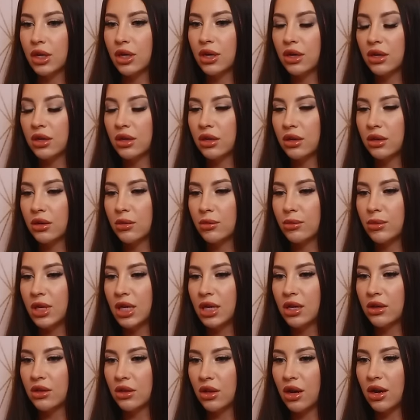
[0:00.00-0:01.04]
what hurt
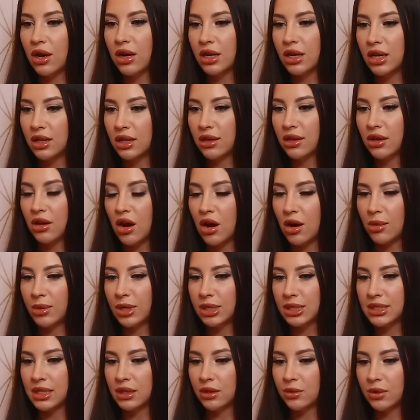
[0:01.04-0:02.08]
me a lot in the
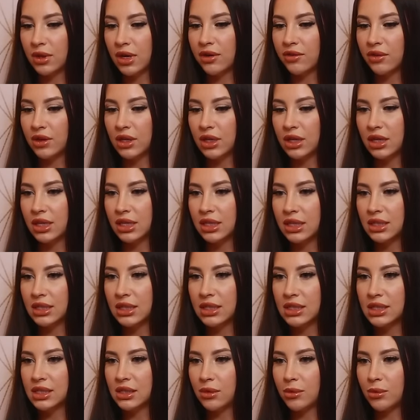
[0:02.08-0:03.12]
comments and the whatever
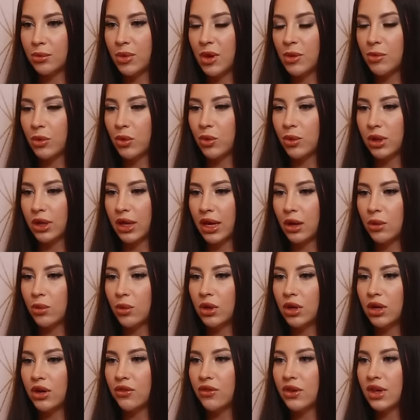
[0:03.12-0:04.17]
is people were like,
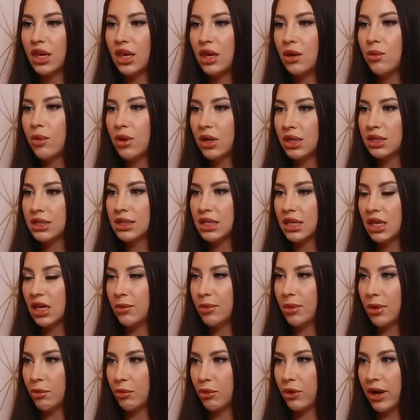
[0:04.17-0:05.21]
well, if he wanted to
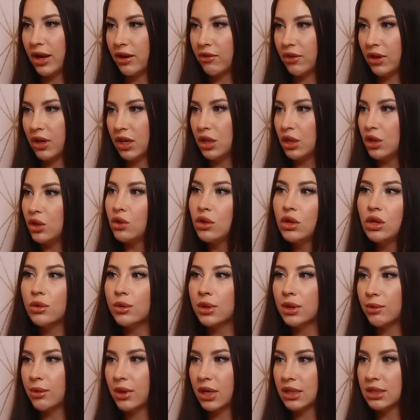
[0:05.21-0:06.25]
keep it private and you knew
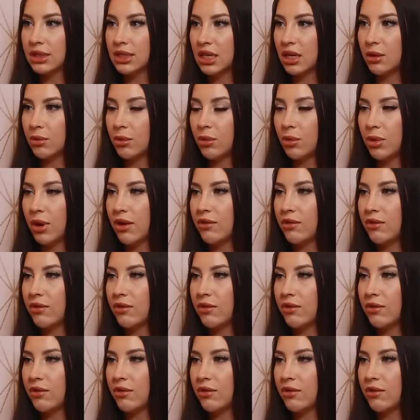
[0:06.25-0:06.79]
he wanted to keep it